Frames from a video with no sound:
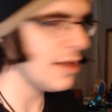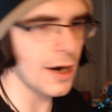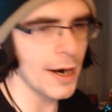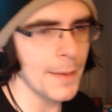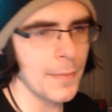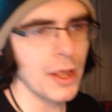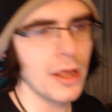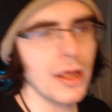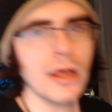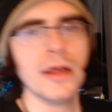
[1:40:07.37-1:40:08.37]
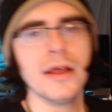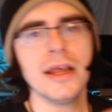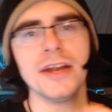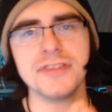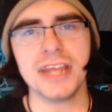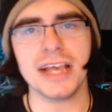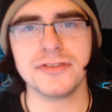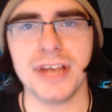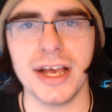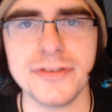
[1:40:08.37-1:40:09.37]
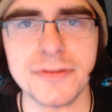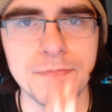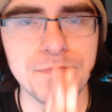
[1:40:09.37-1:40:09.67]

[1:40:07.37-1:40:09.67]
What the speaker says: All right. Here's the exercise.